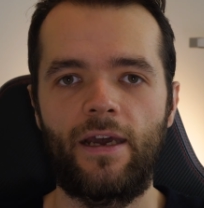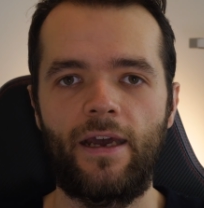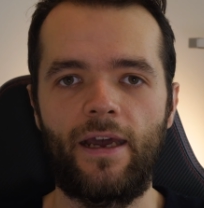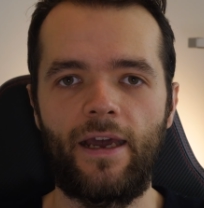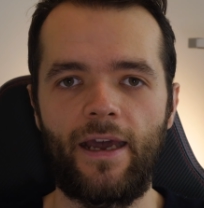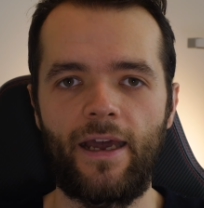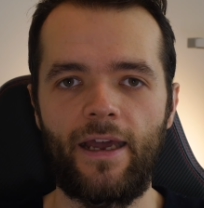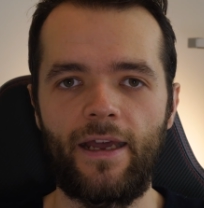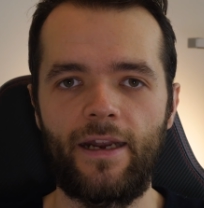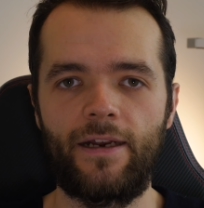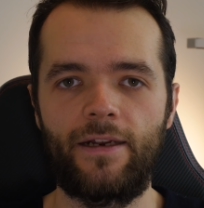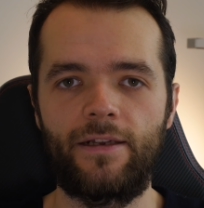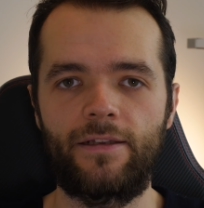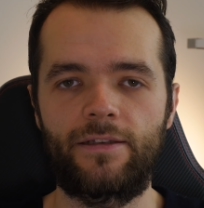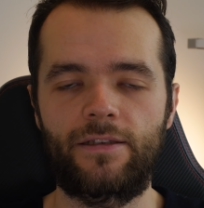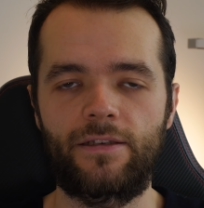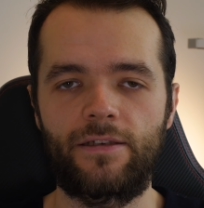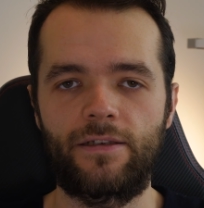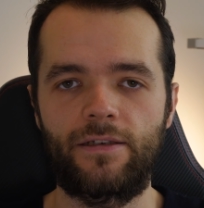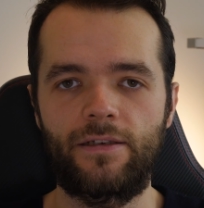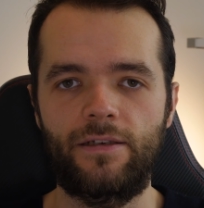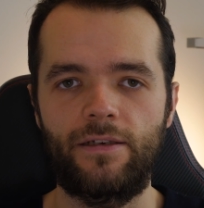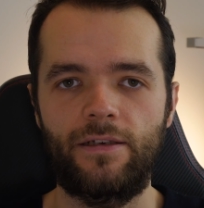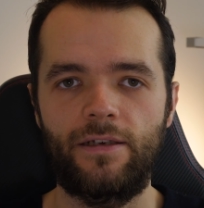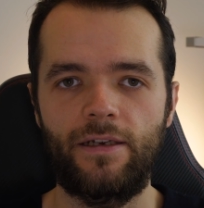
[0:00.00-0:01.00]
And
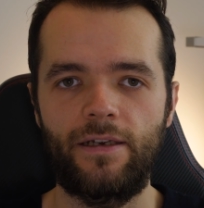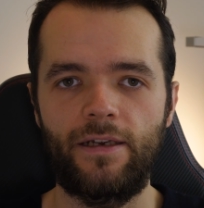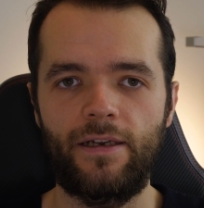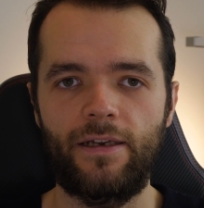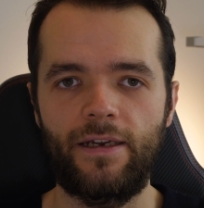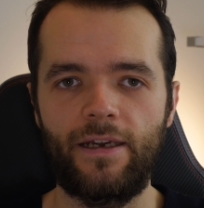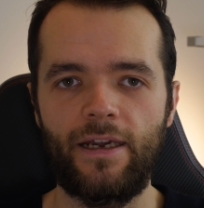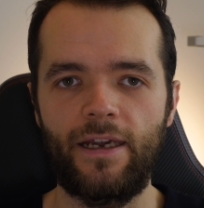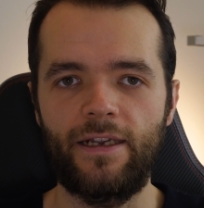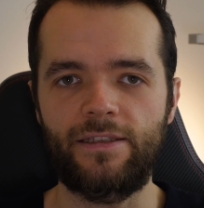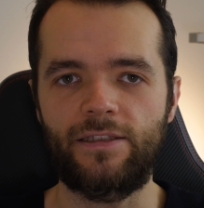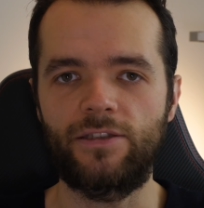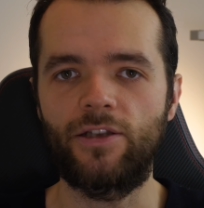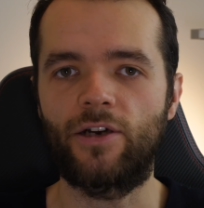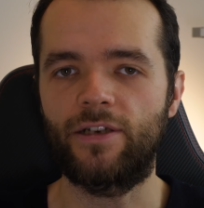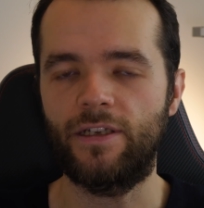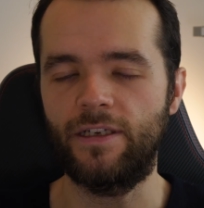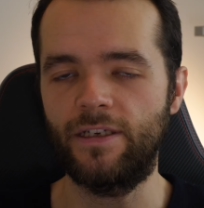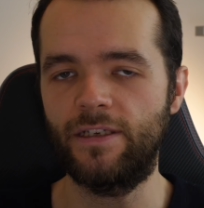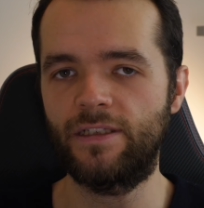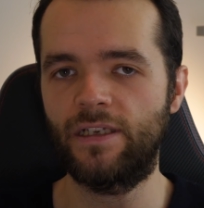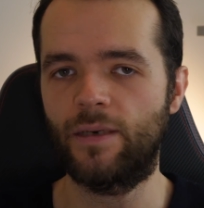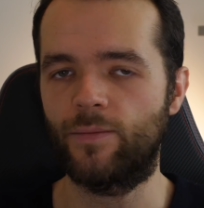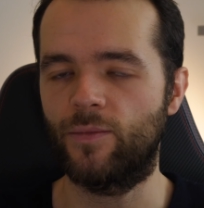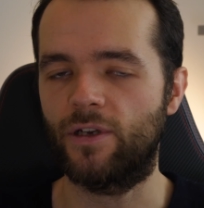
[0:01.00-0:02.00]
it's not
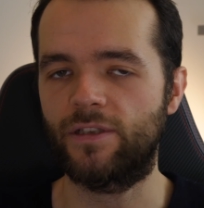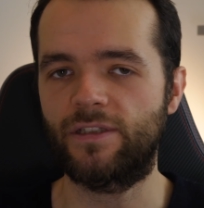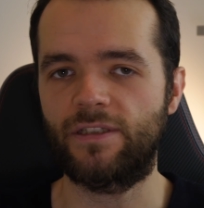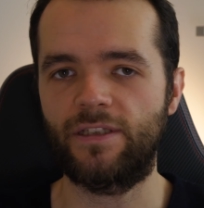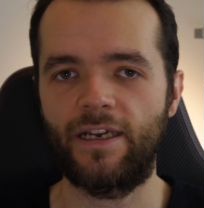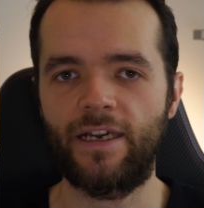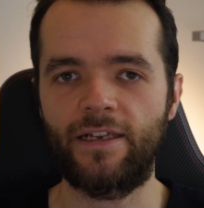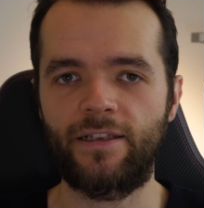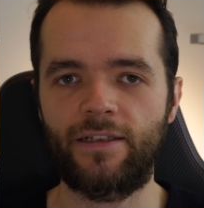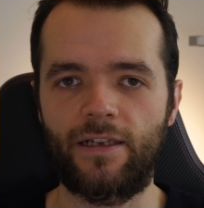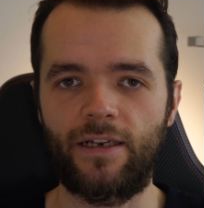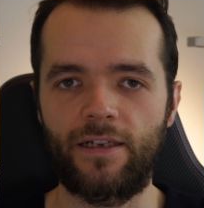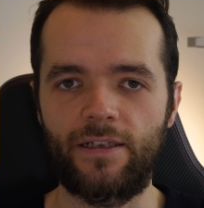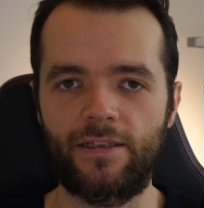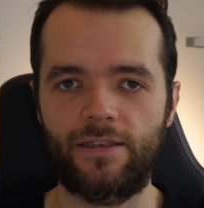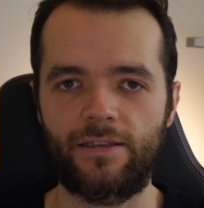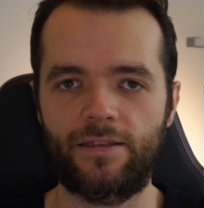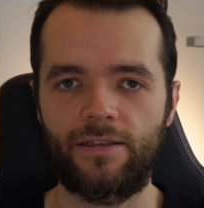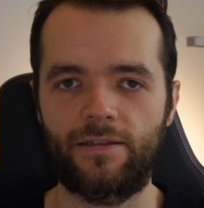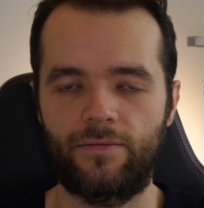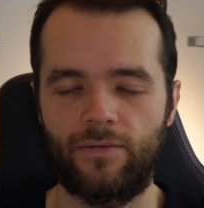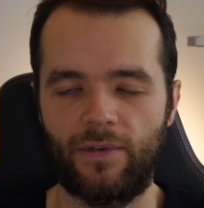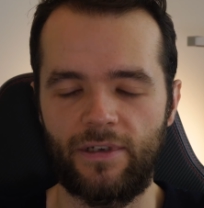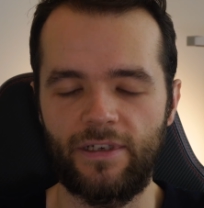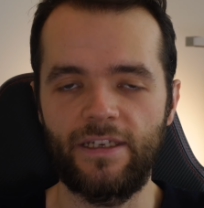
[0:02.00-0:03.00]
easy, I'm not saying that
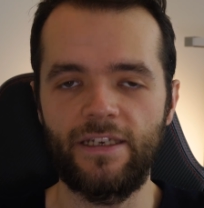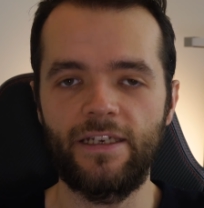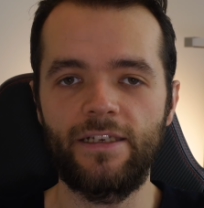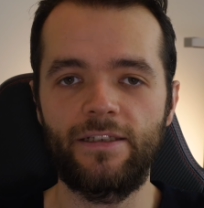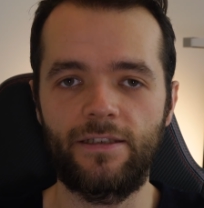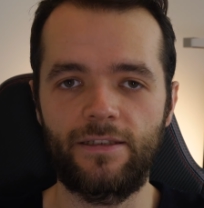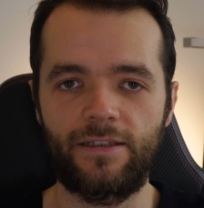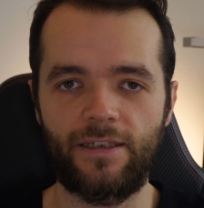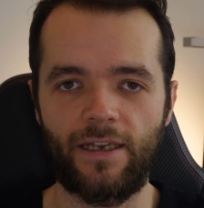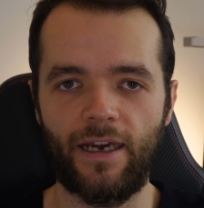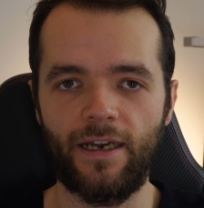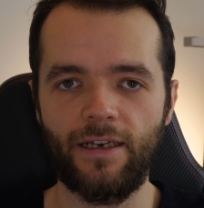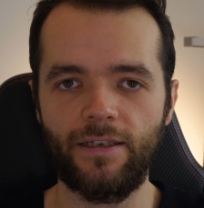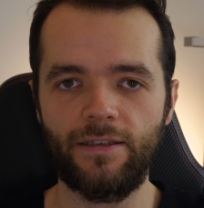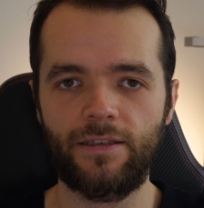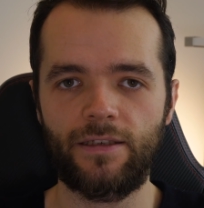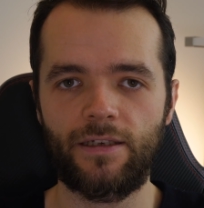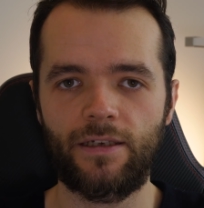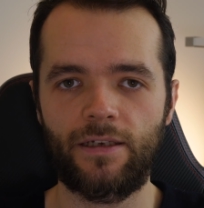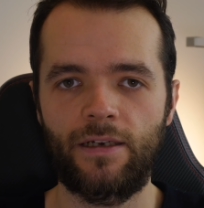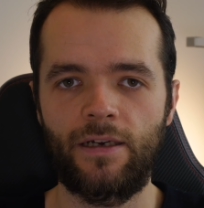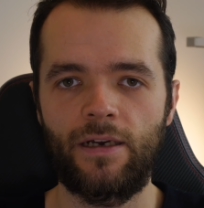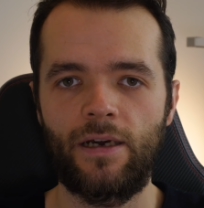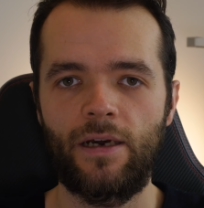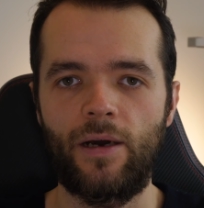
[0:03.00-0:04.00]
it's an easy task,
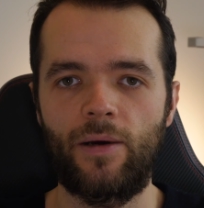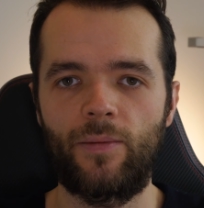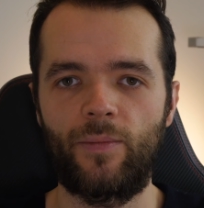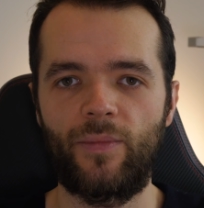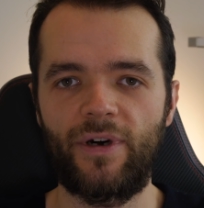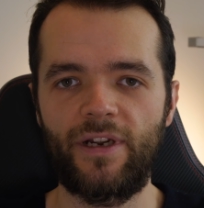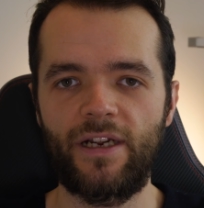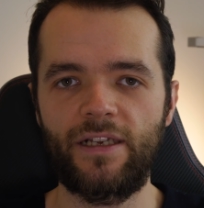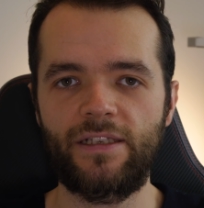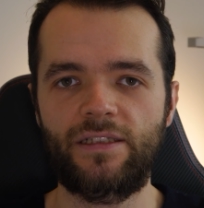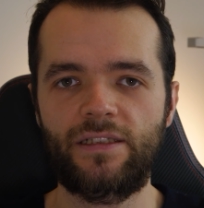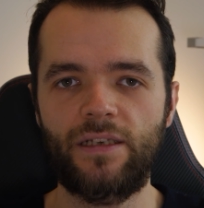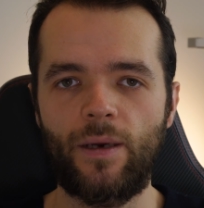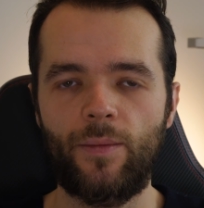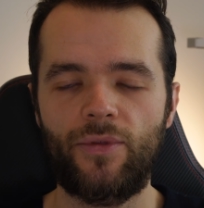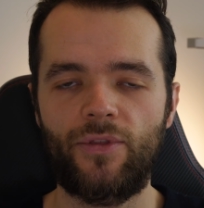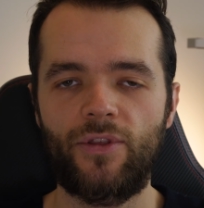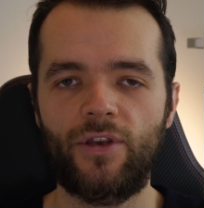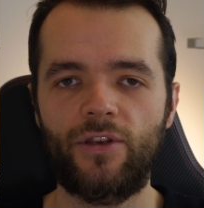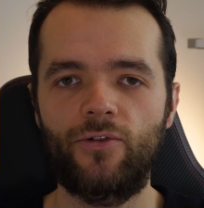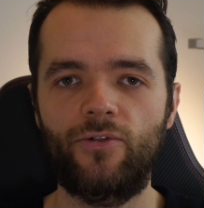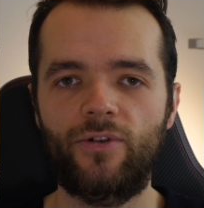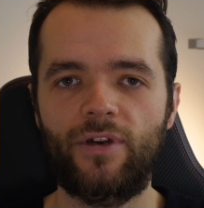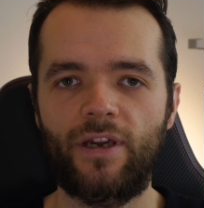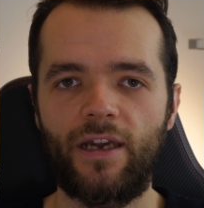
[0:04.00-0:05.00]
but it's
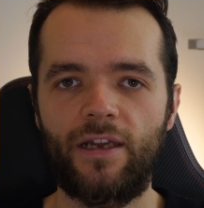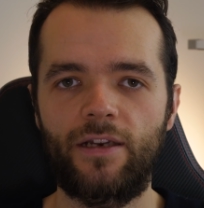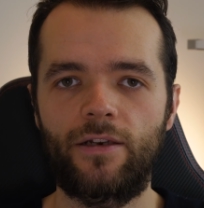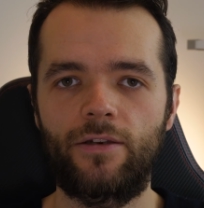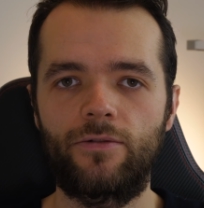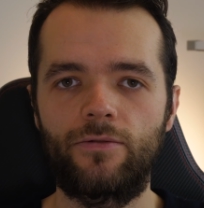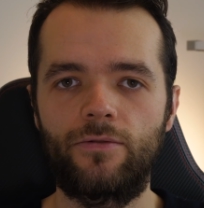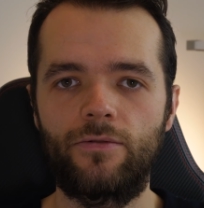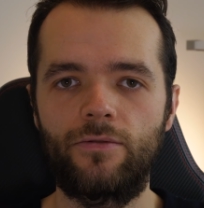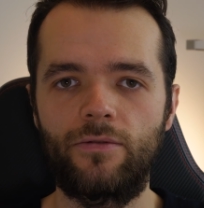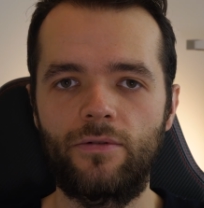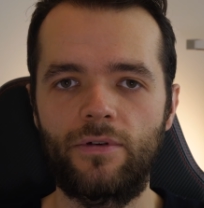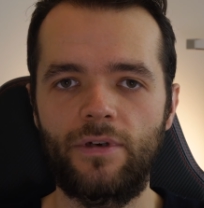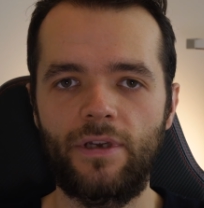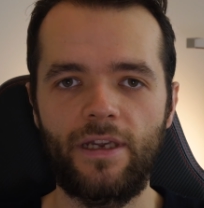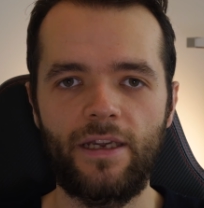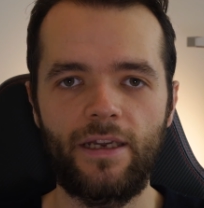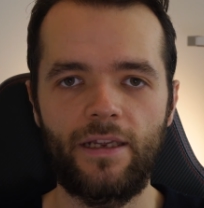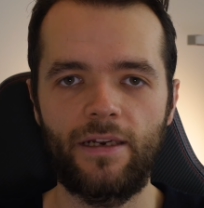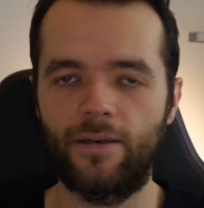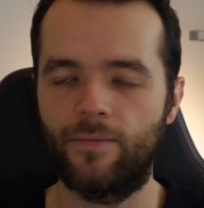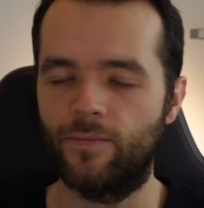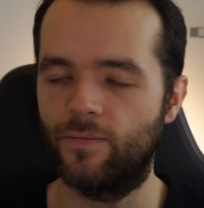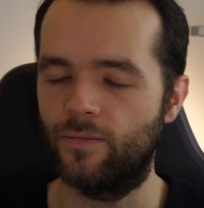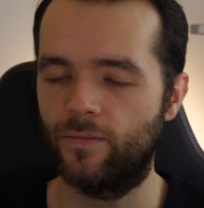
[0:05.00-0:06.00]
something you can do
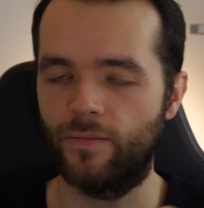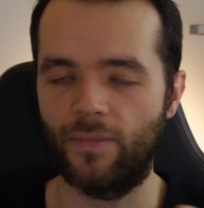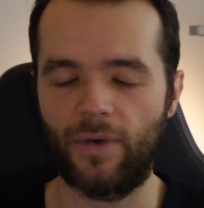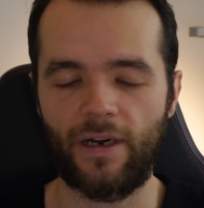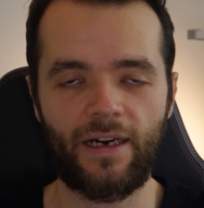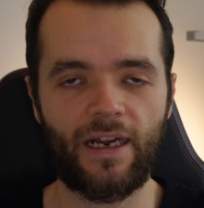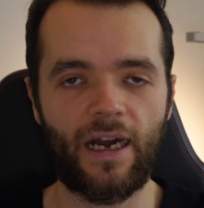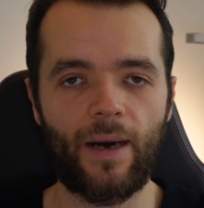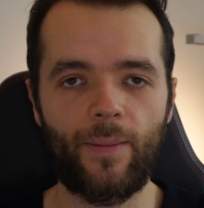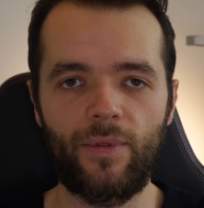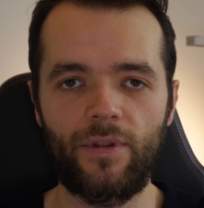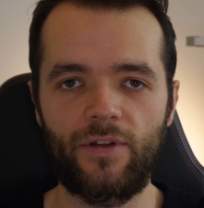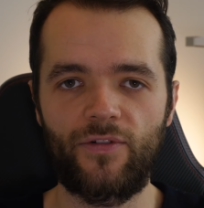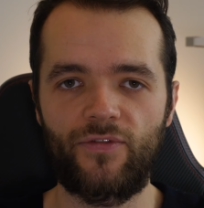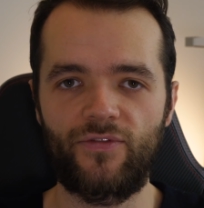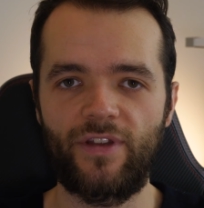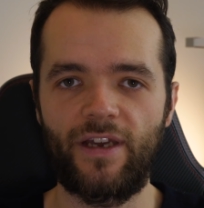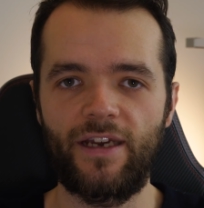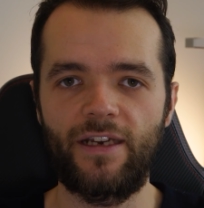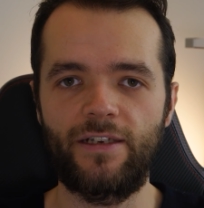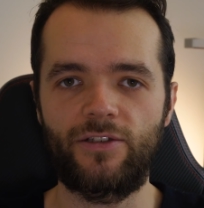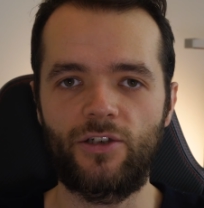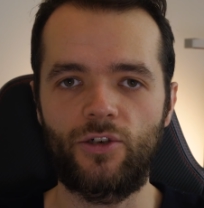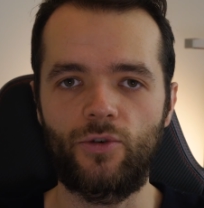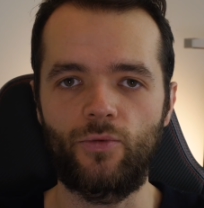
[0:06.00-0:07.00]
in a couple of
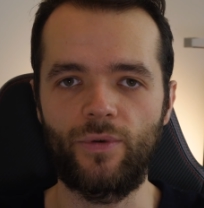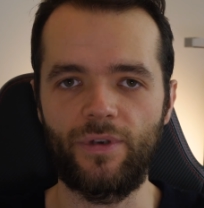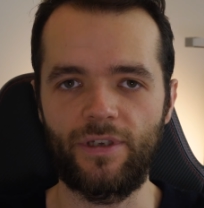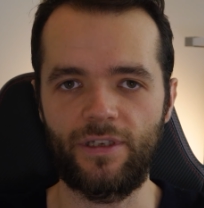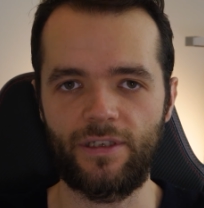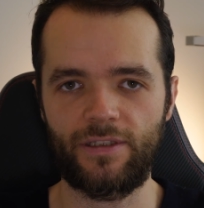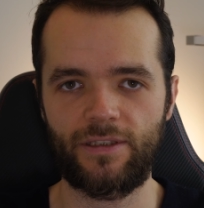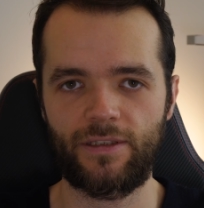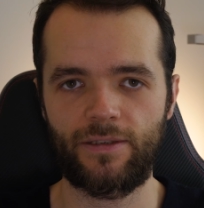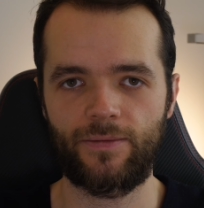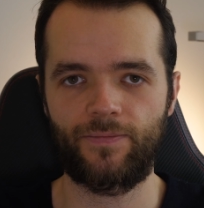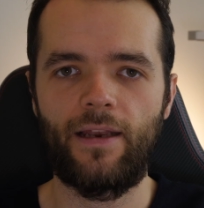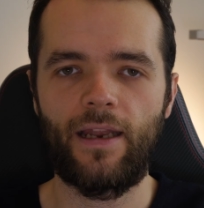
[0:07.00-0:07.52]
days or weeks.